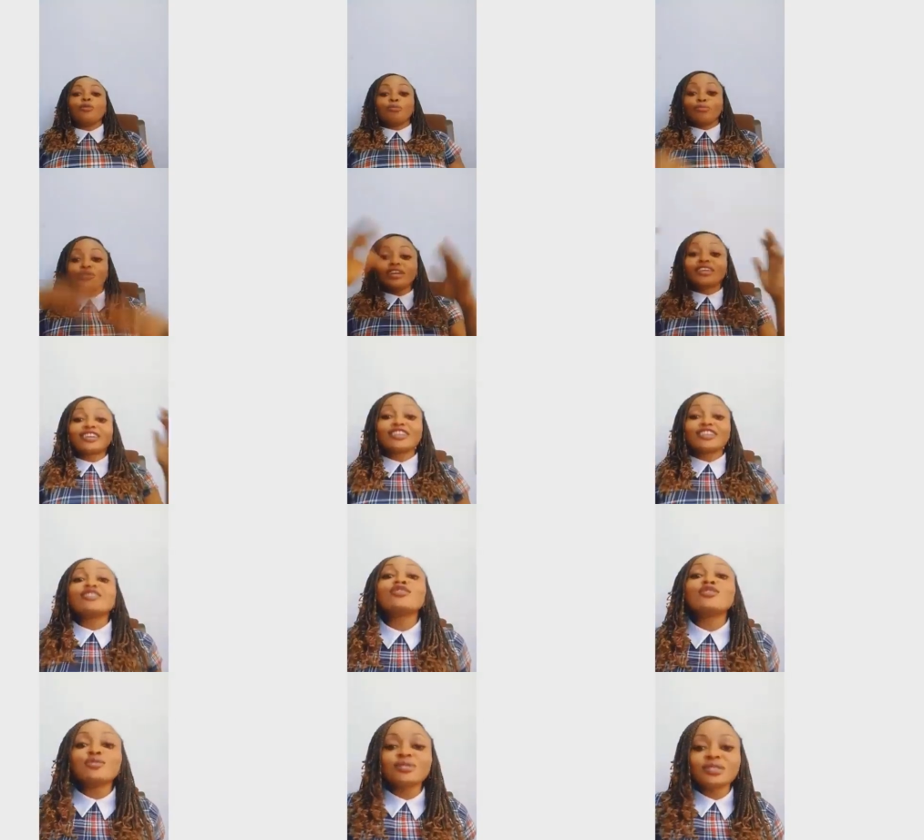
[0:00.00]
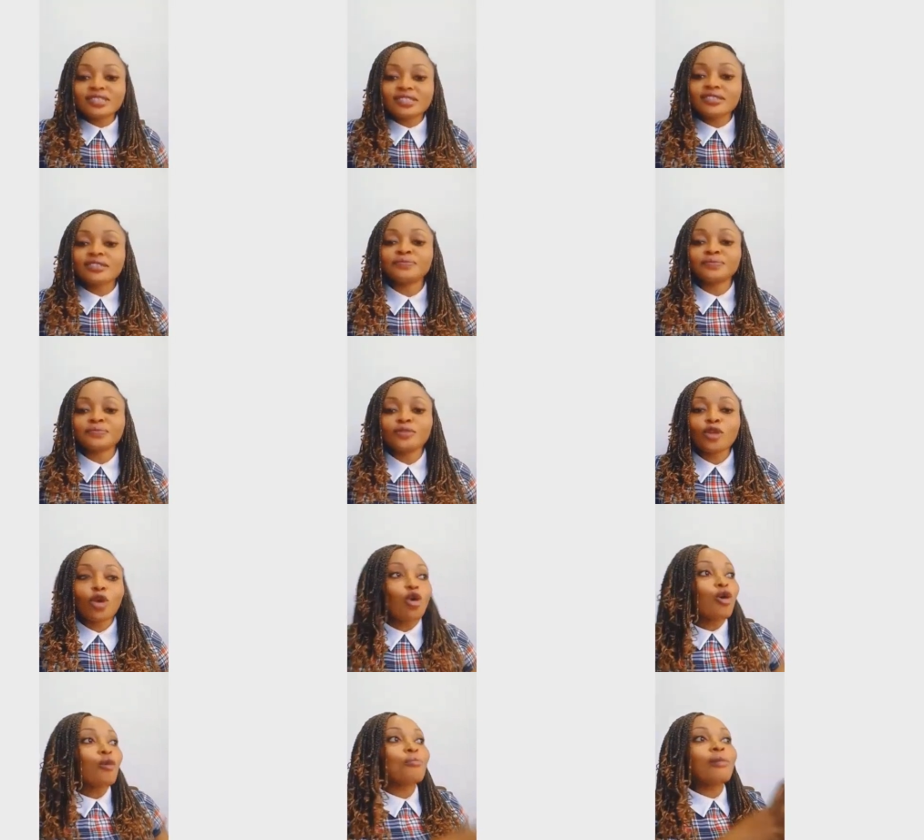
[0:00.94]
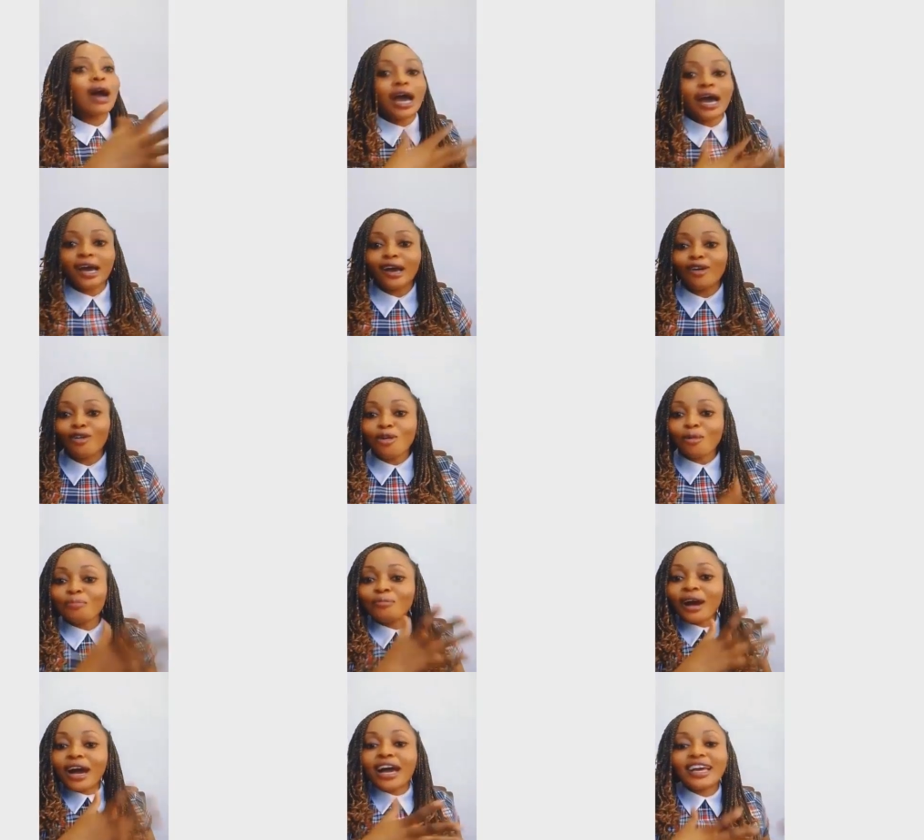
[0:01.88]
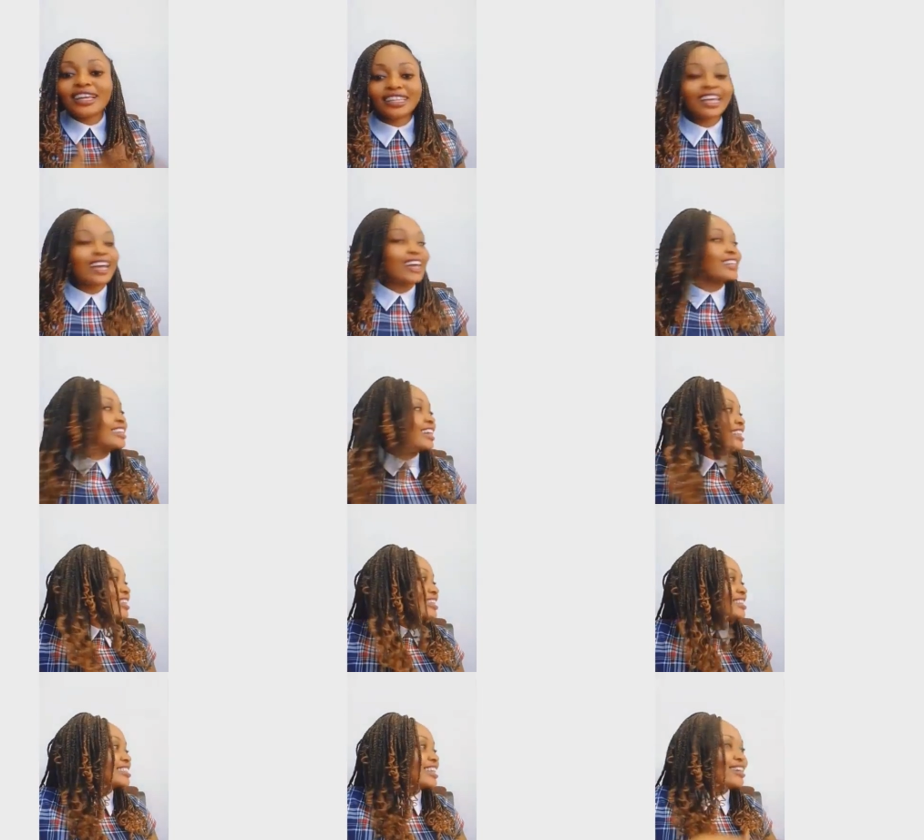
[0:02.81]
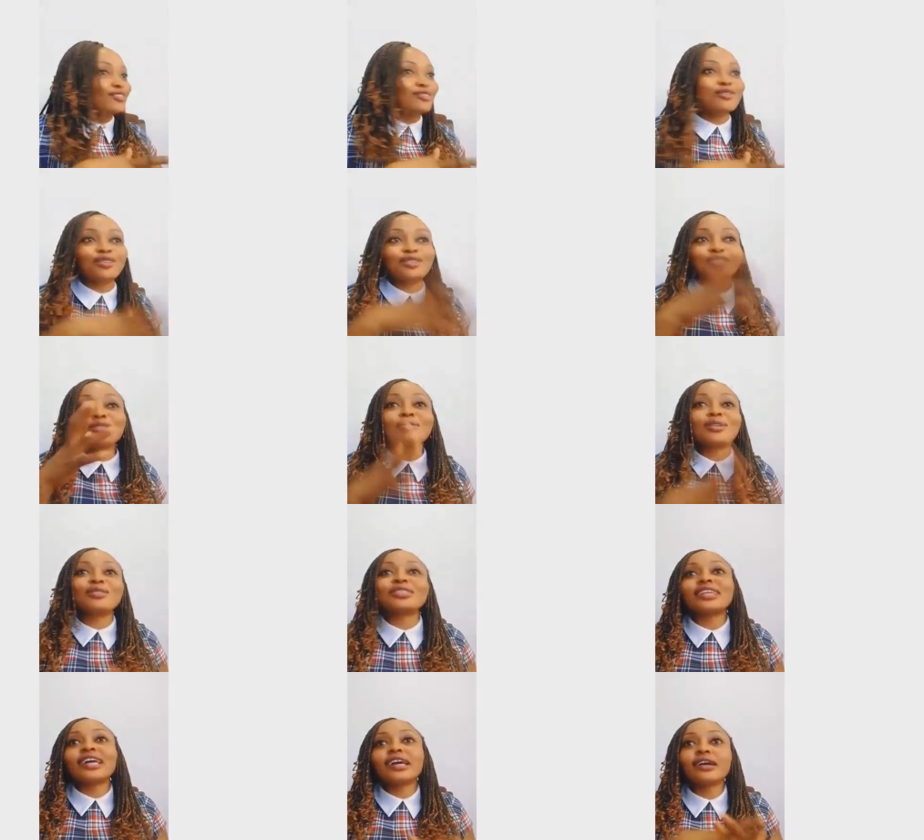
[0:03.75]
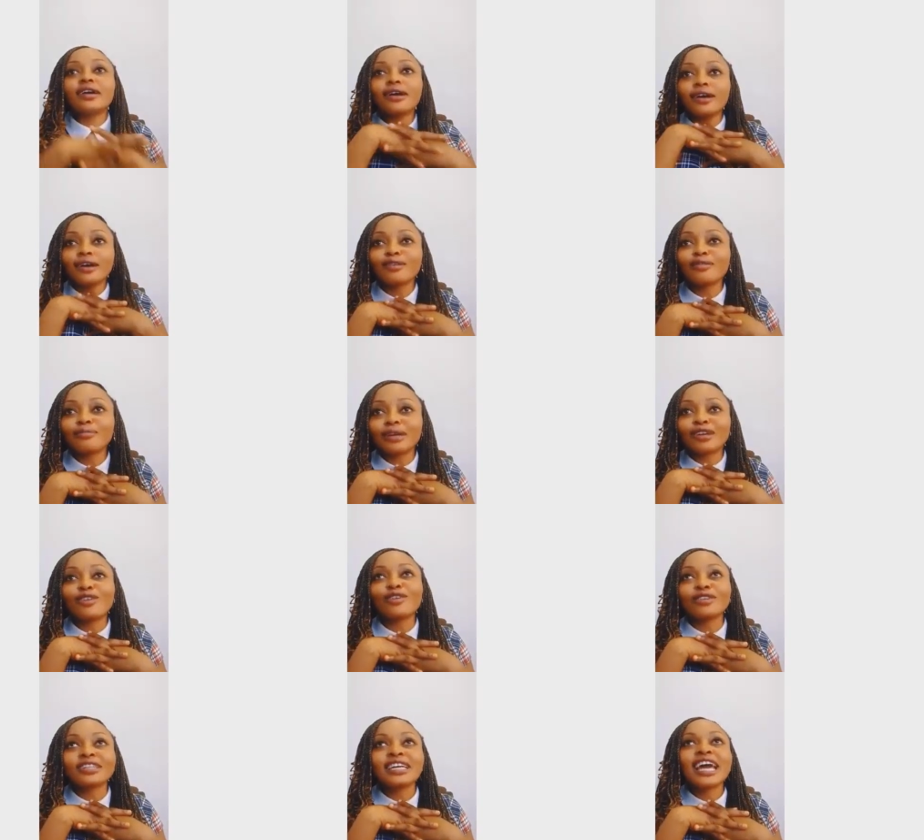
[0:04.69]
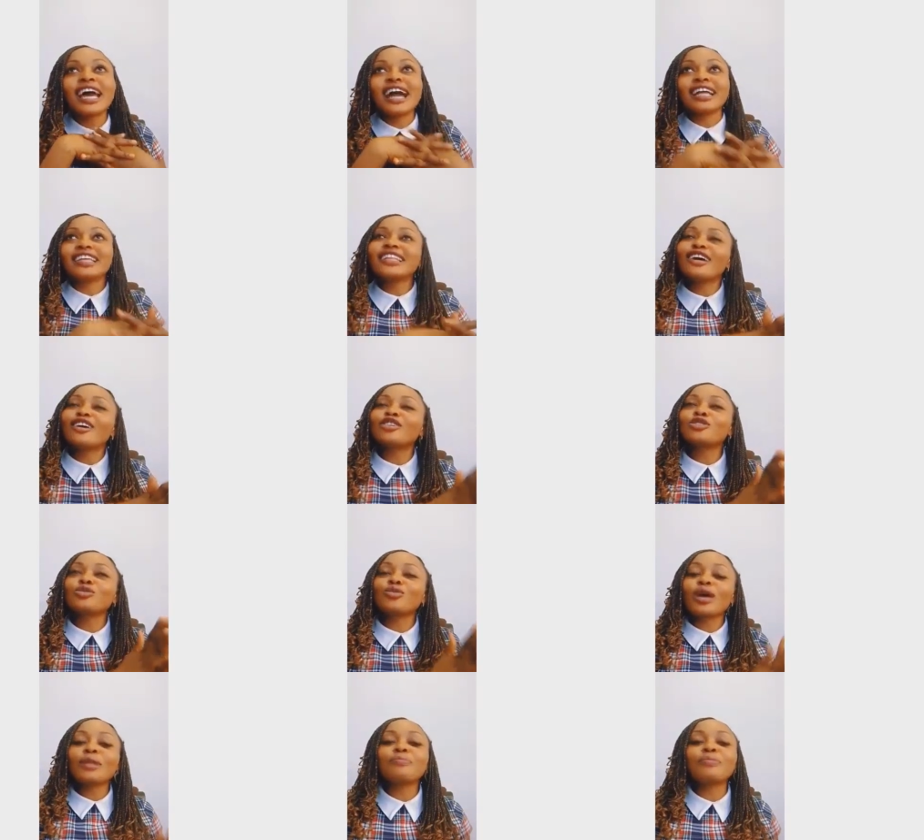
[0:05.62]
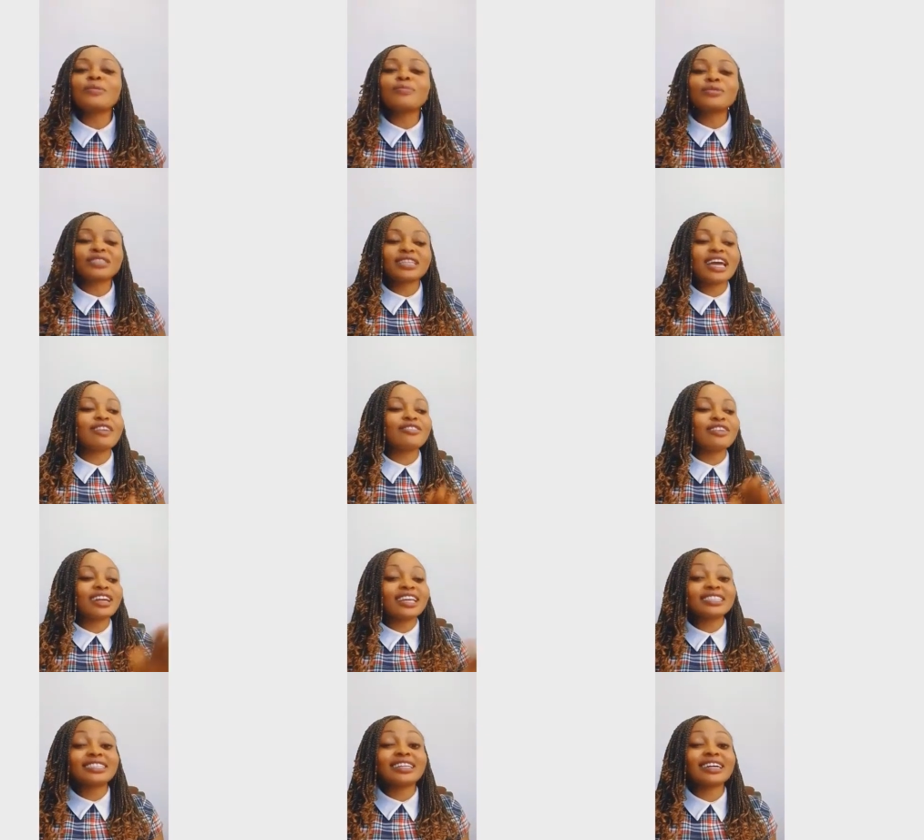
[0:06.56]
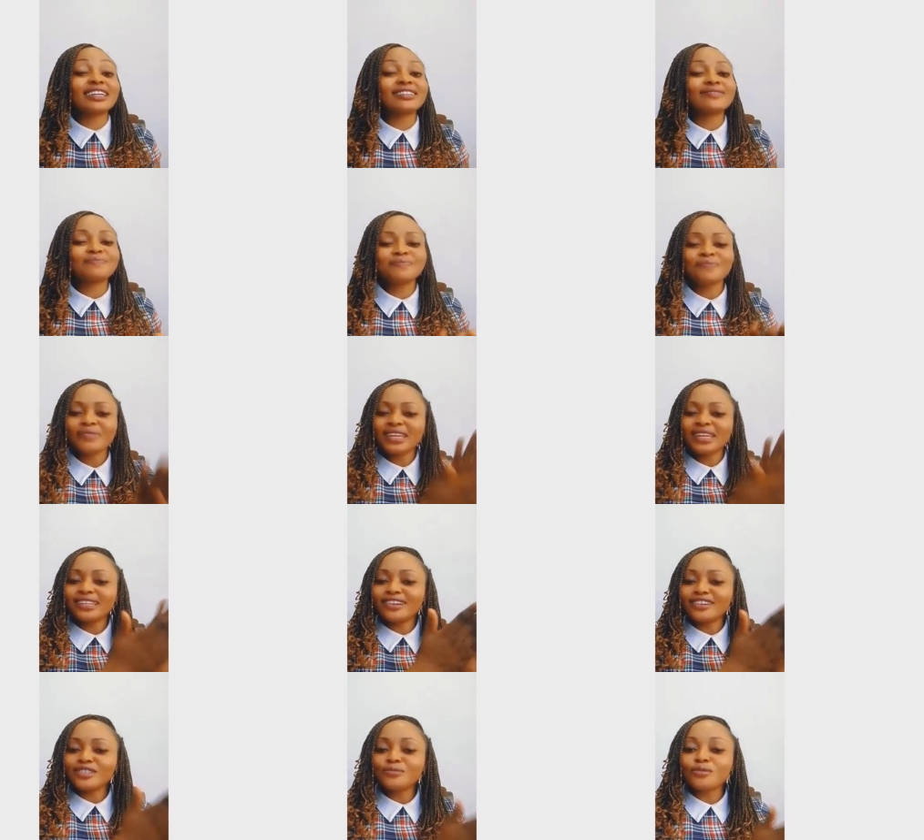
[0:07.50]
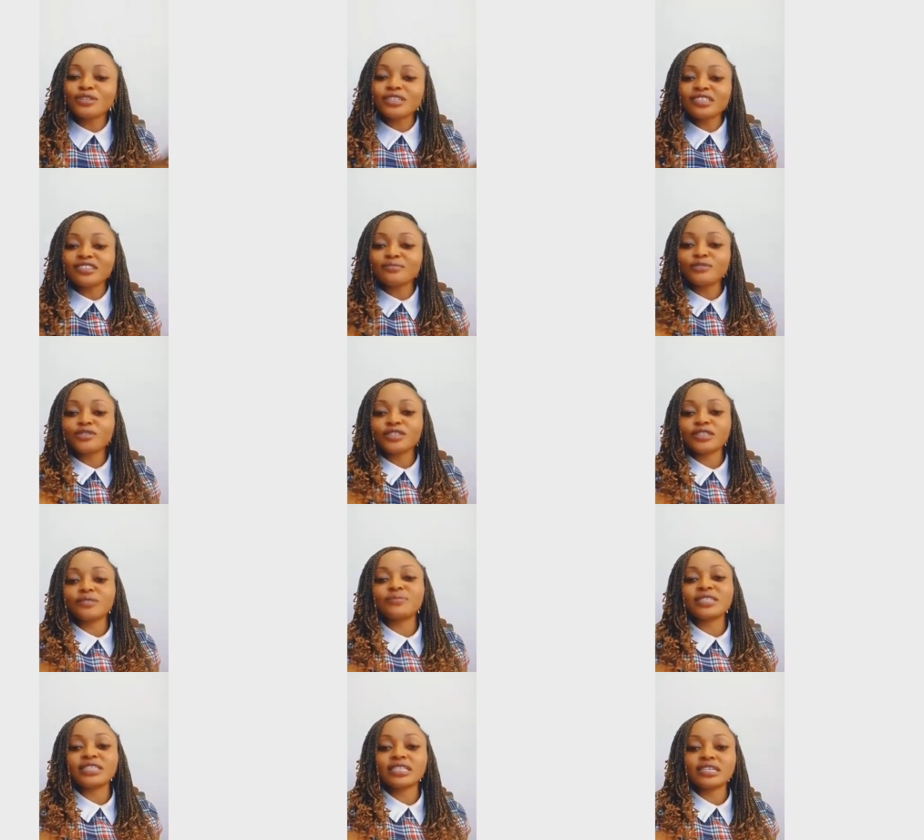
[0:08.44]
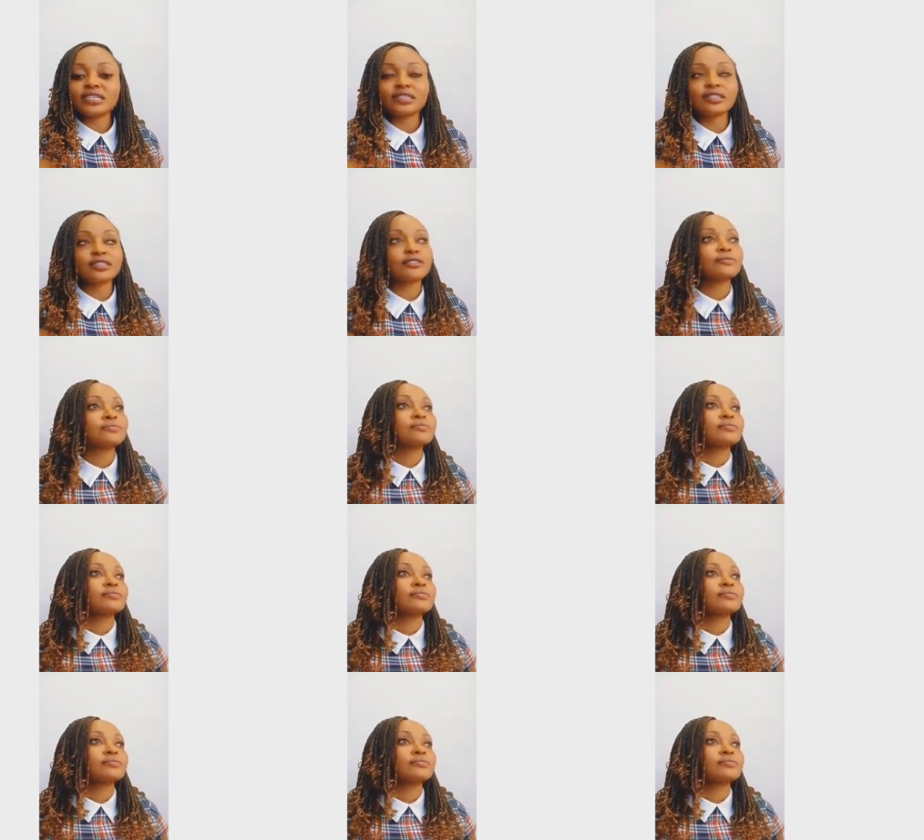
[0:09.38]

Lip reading: breaking news. Homa, Homa. They had, I think, yellow or something. I was like, oh my god. I think that was when people started realizing that there is money in the music business.